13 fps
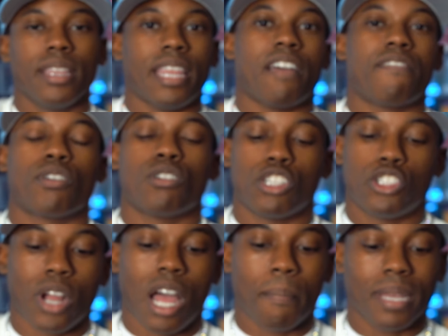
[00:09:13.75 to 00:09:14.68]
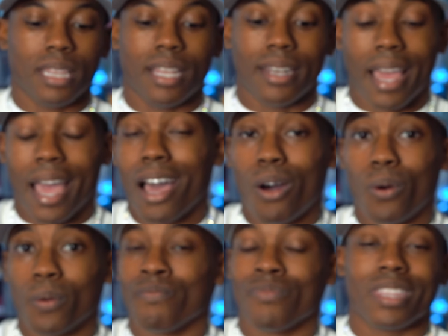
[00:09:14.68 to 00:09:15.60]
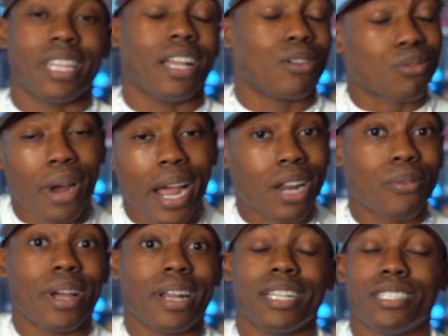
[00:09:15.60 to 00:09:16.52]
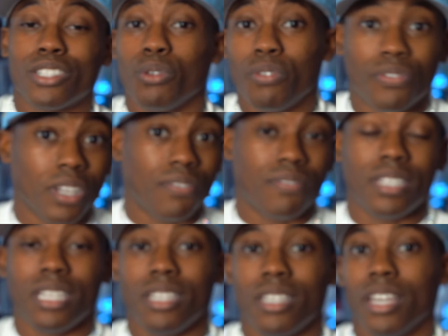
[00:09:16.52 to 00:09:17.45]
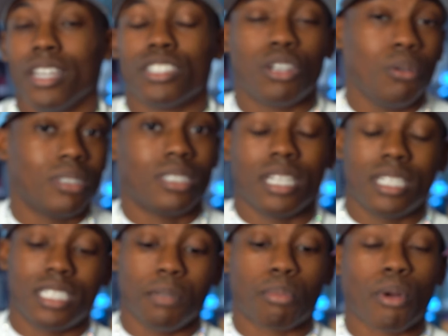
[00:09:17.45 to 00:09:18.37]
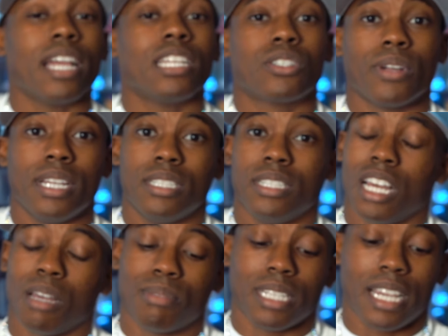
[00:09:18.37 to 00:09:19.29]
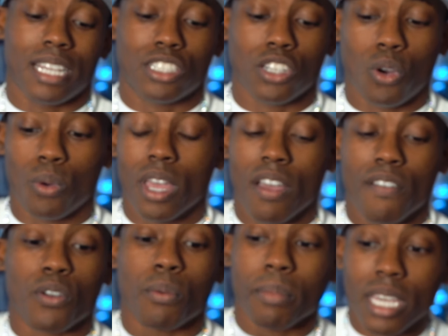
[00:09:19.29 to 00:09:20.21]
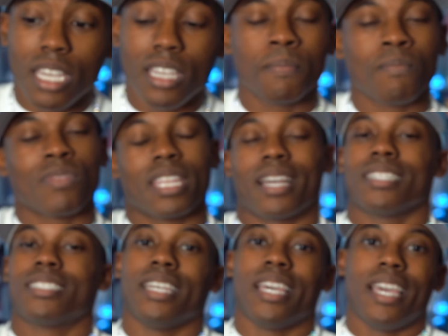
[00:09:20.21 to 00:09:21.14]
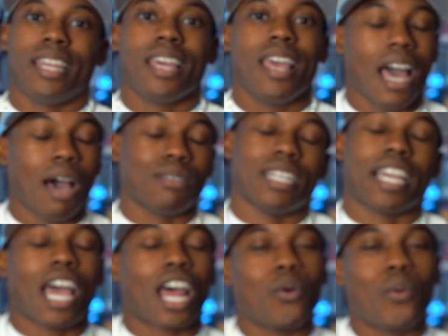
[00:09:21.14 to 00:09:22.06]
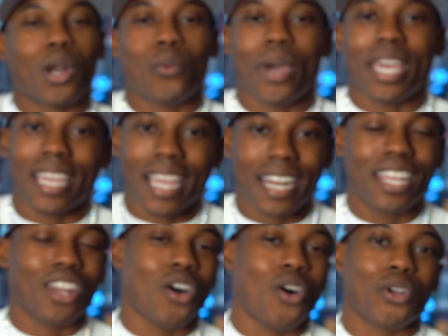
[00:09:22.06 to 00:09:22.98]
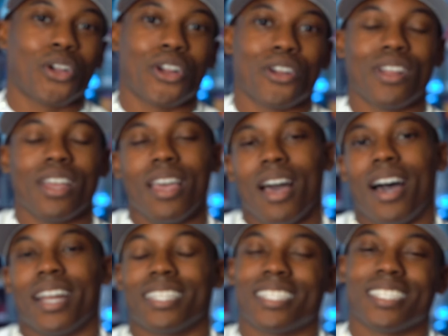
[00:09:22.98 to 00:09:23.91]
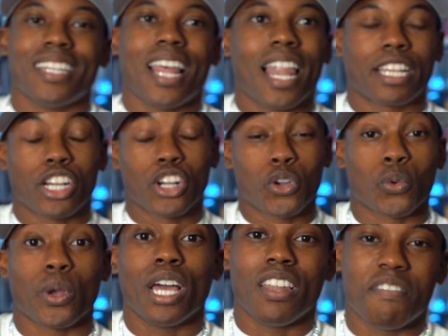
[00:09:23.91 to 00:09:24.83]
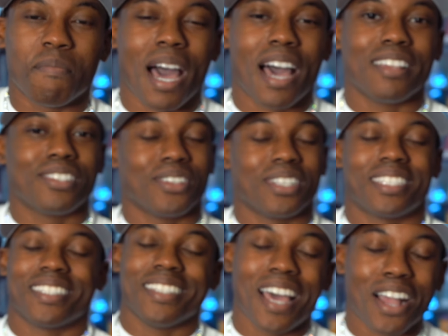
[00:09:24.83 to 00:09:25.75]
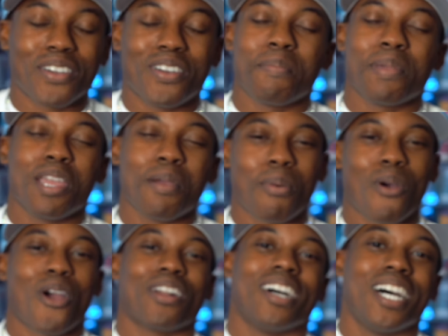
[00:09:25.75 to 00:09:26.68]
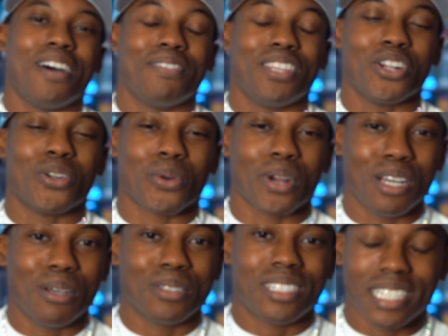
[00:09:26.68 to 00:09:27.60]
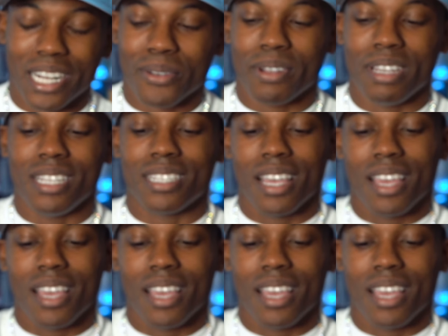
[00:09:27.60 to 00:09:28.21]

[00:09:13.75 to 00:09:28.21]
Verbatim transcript: that first drop, and then now they're right around that two fifty, two sixty price range, you know what I'm saying? So for me, like I said, I was like, I don't want to wait any longer. Uh this is not like a grail of mine, so this is not going to be a part of the grail series,